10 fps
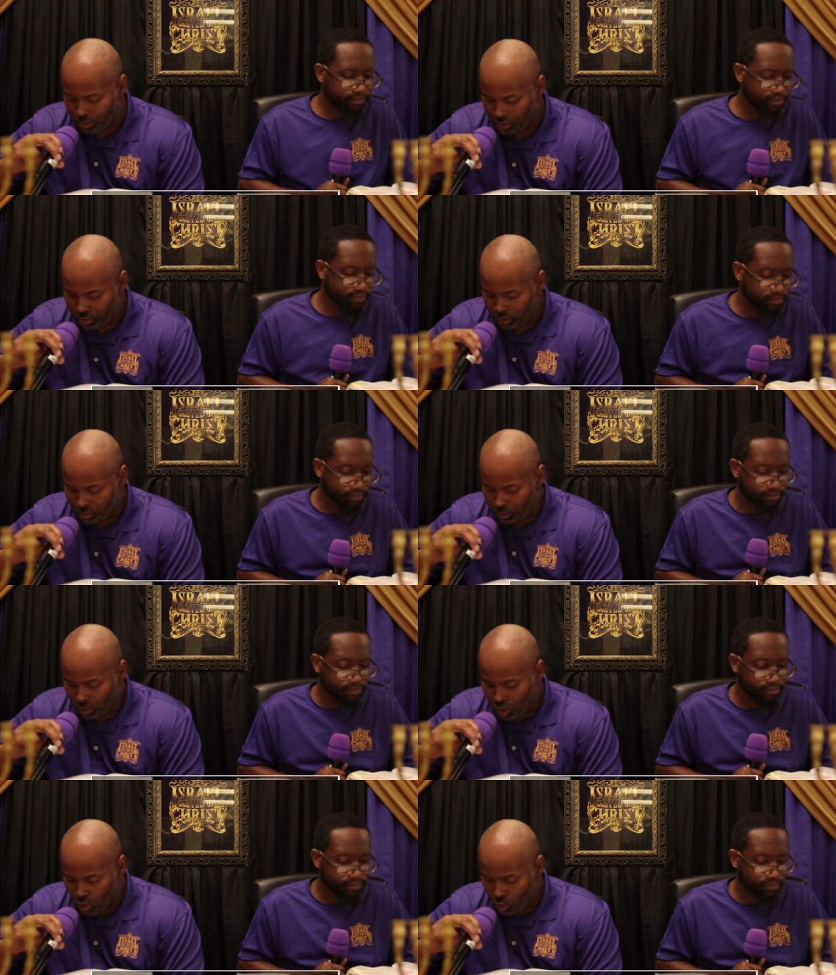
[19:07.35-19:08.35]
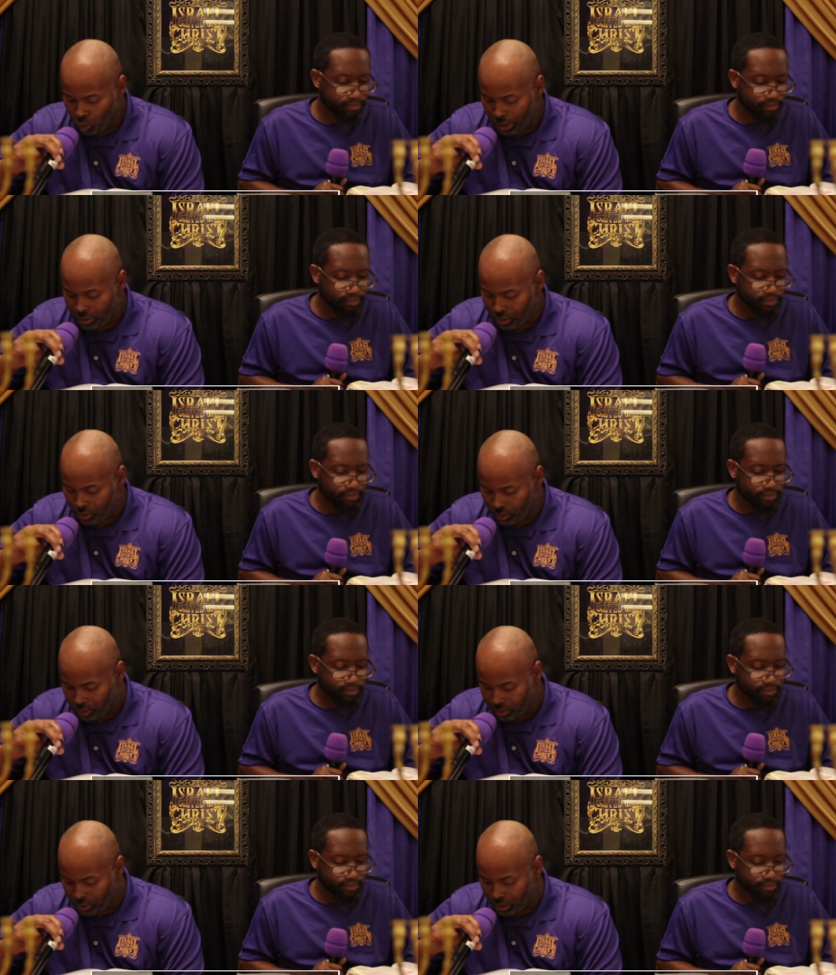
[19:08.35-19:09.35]
Speaker 1: mm-hmm. with the
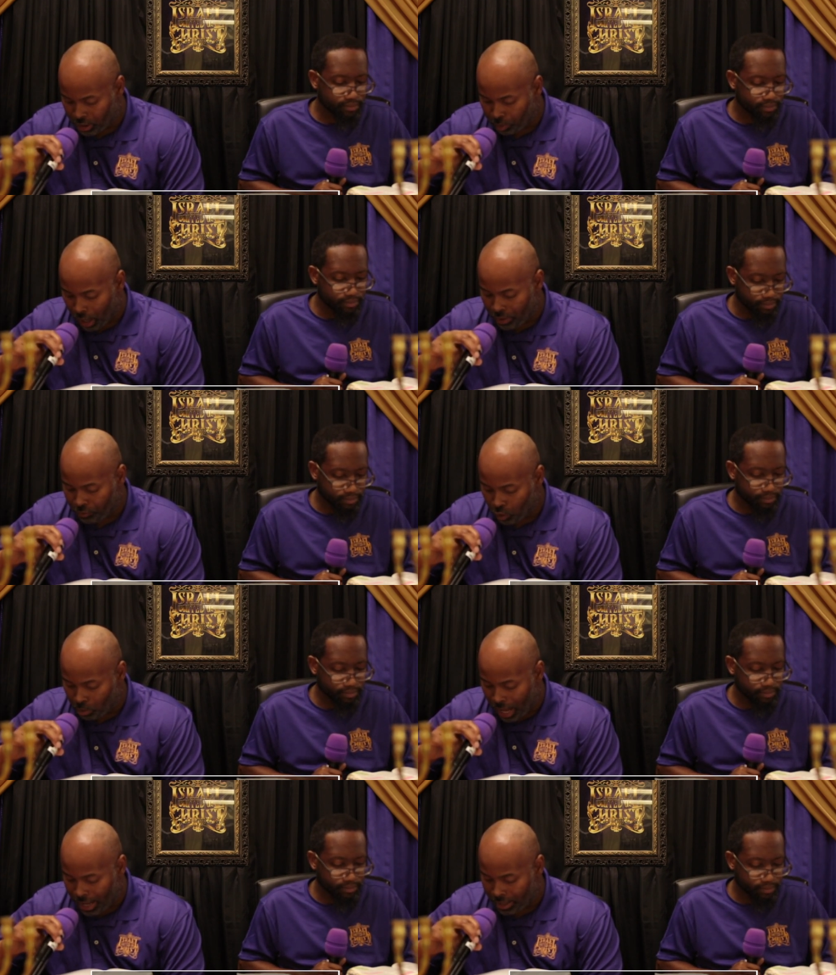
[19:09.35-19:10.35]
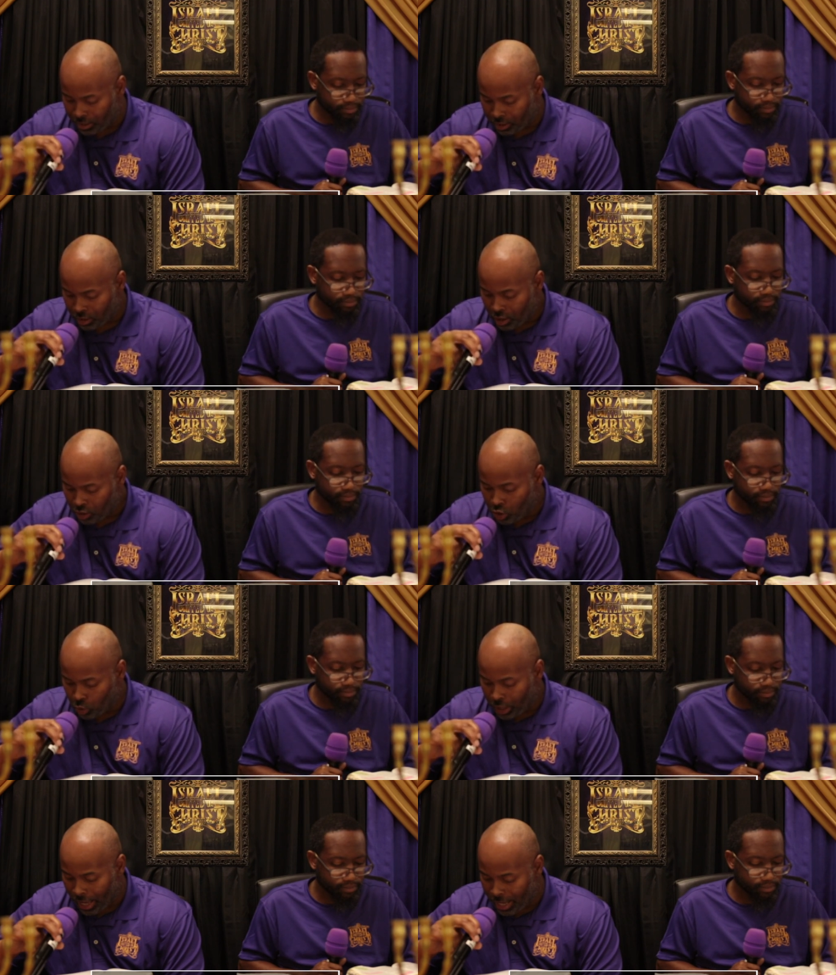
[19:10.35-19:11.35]
despiteful minds, mm-hmm. to
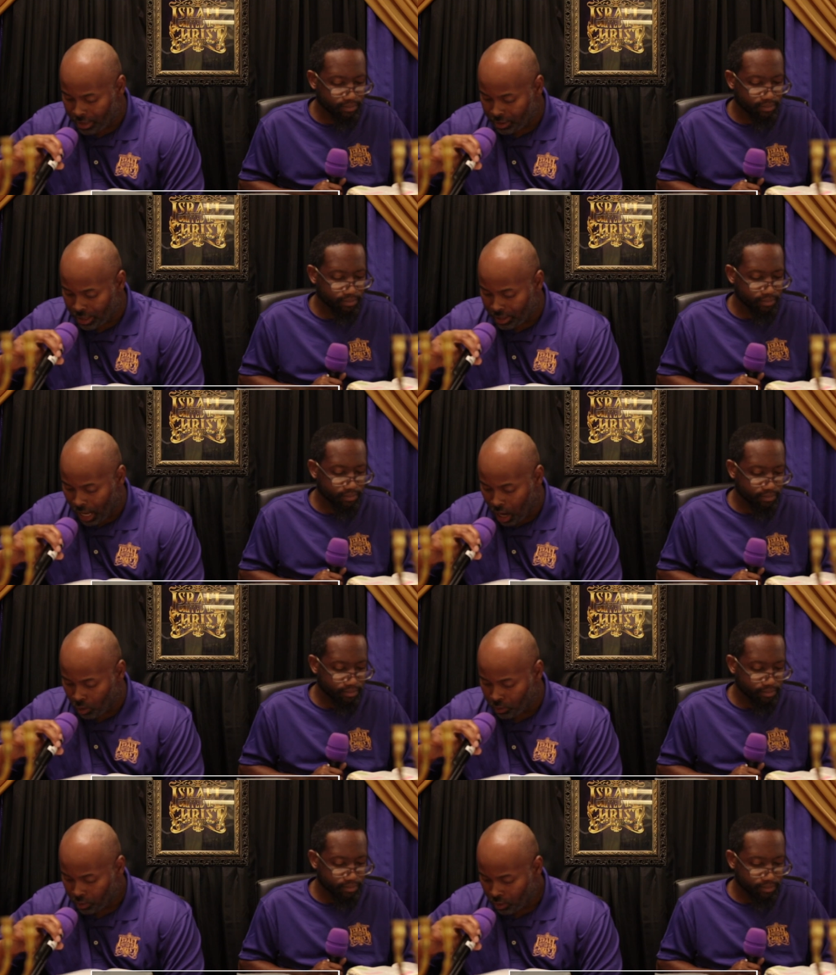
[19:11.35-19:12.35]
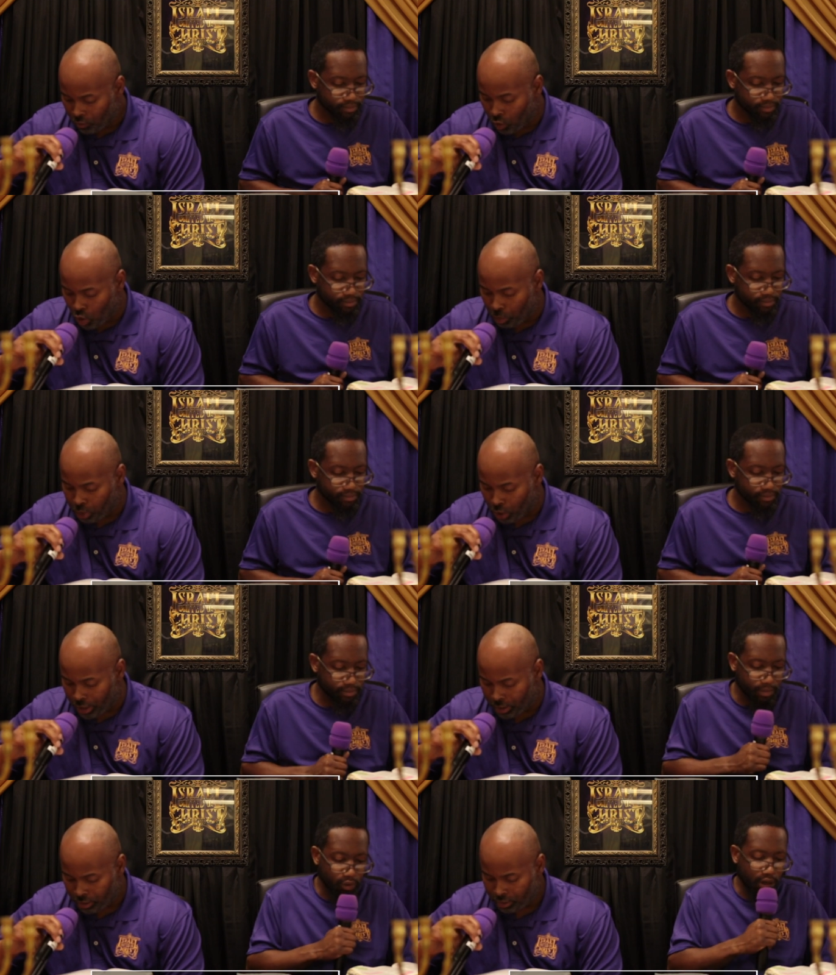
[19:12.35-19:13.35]
cast it out for a prey.
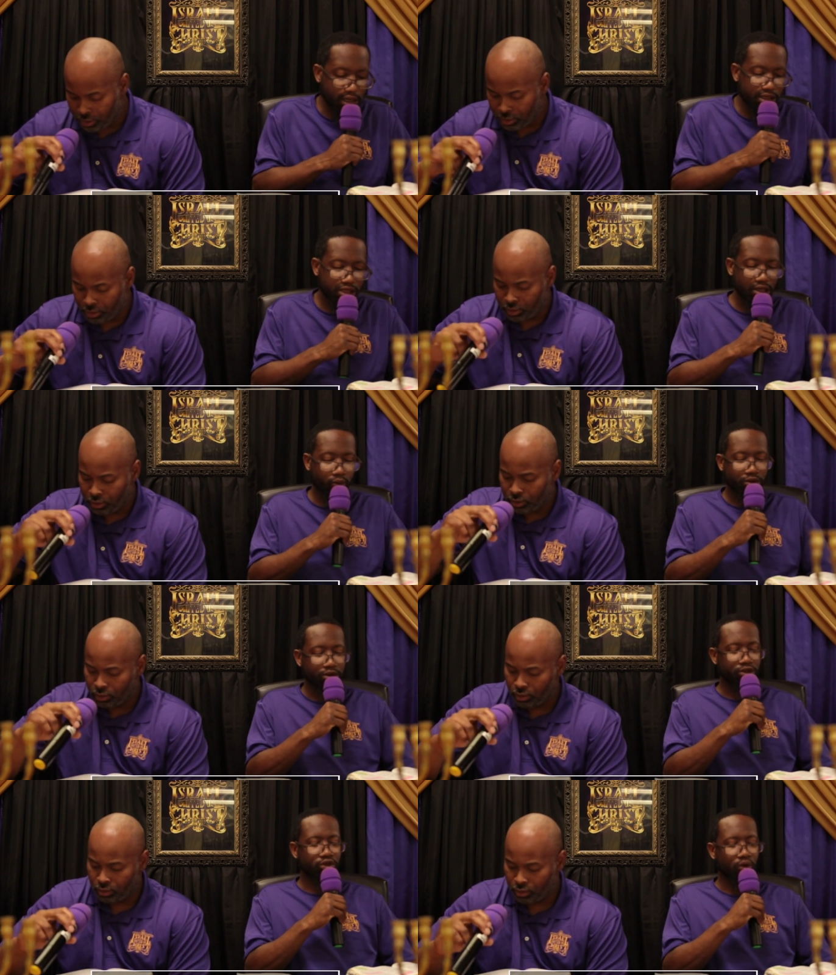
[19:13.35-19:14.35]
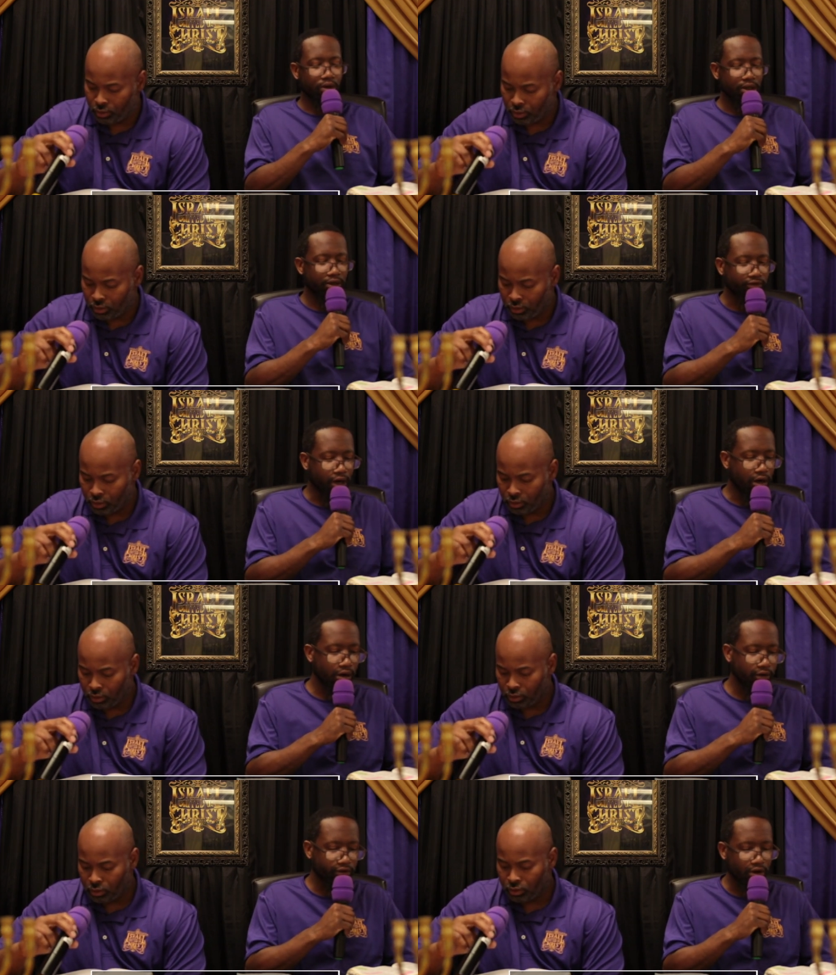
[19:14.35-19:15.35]
Speaker 2: All right, it said with the joy of all
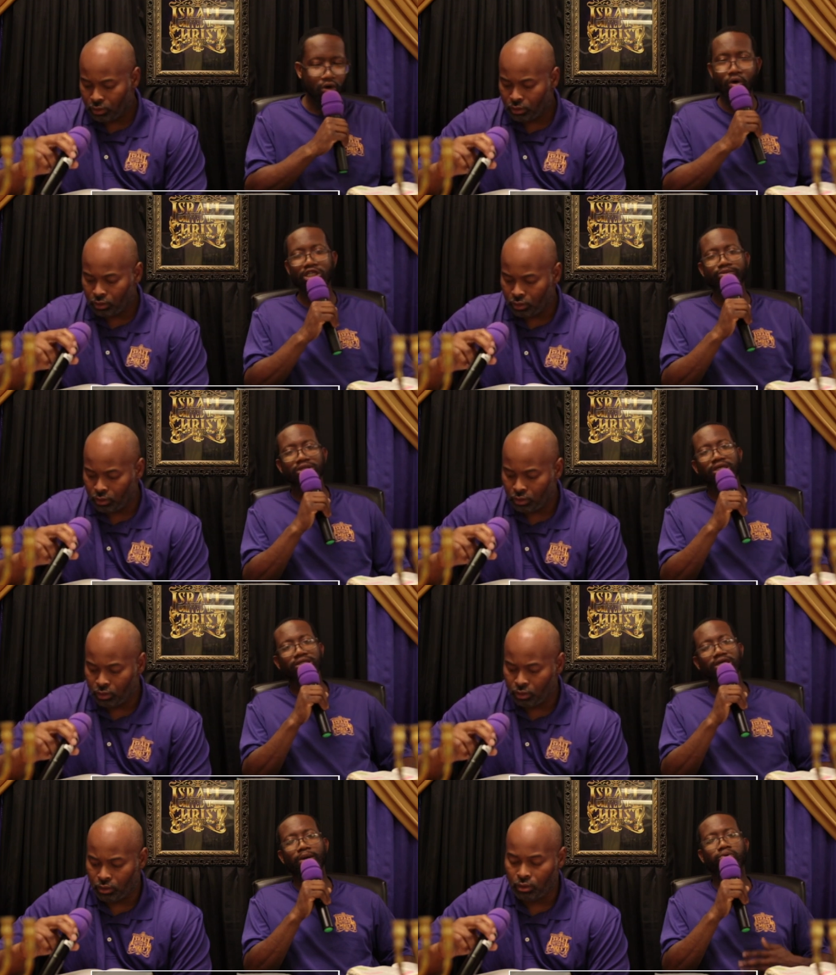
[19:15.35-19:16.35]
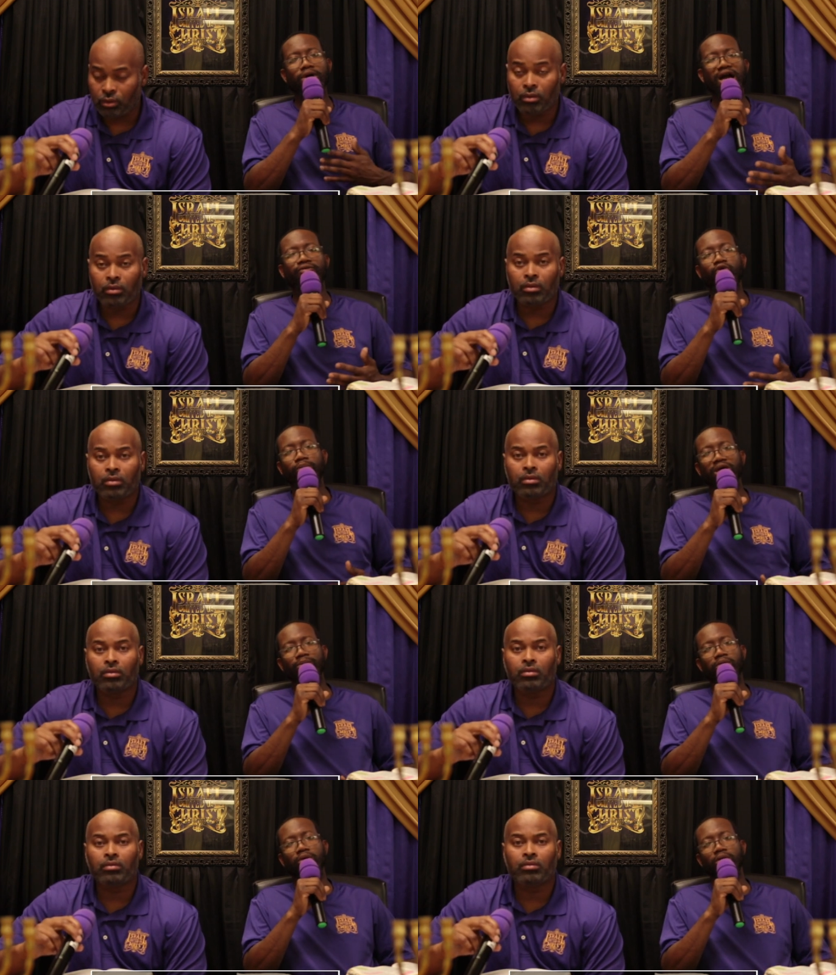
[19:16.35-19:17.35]
their hearts because they are prideful
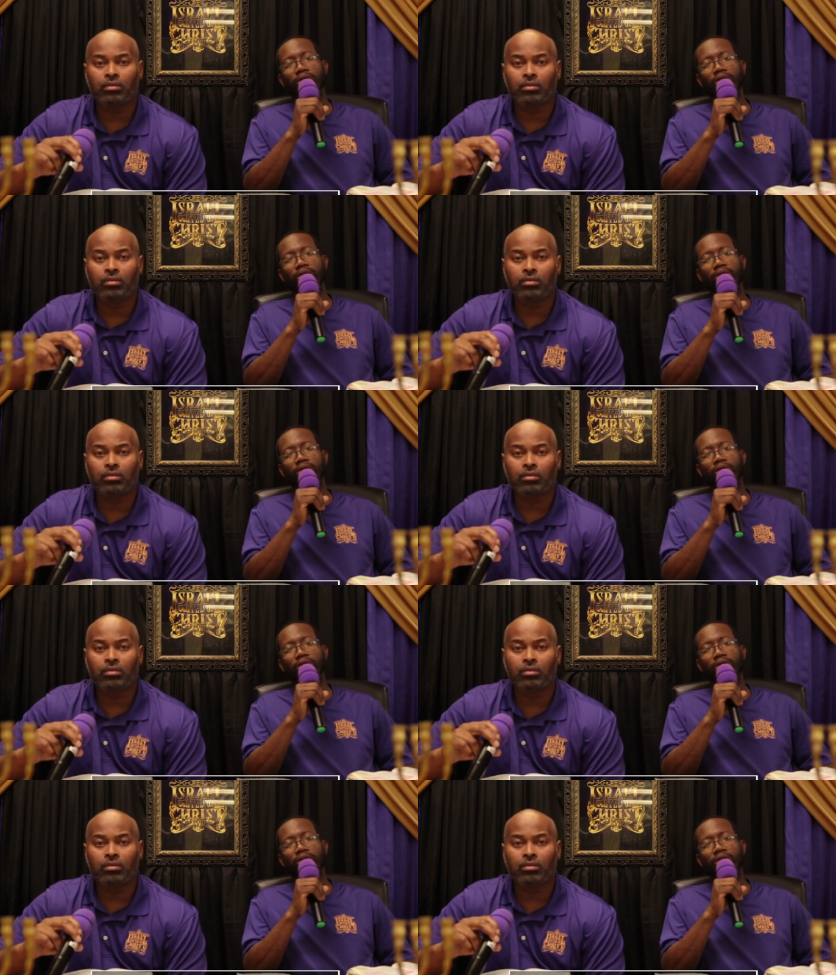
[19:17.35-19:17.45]
people,